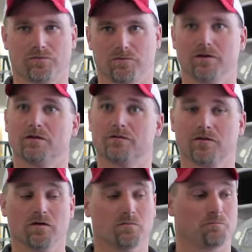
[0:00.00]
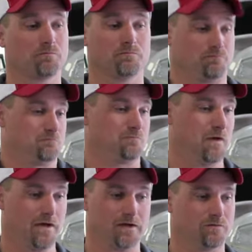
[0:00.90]
three years ago,
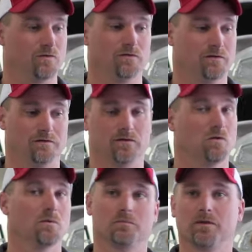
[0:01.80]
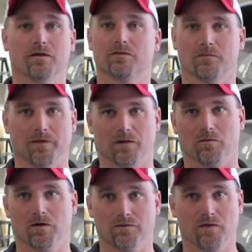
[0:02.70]
I didn't know what Peters and May
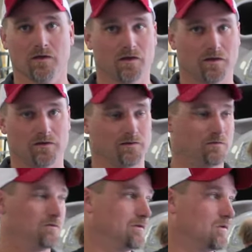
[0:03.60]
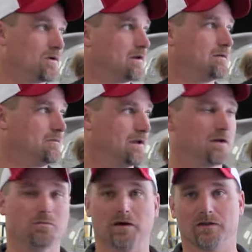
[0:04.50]
was, and nor did
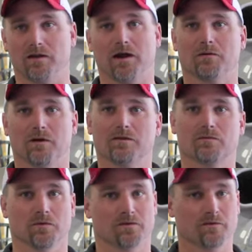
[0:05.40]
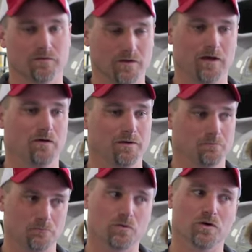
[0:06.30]
anybody that I'd raced with. Now
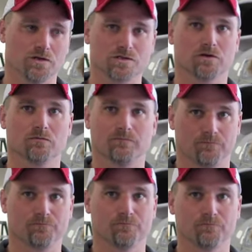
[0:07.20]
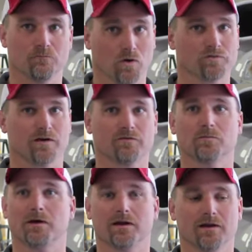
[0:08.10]
I'm pretty sure most
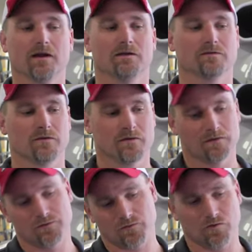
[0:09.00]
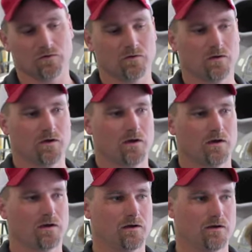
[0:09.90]
everybody does. So,
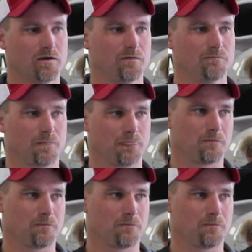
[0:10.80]
um,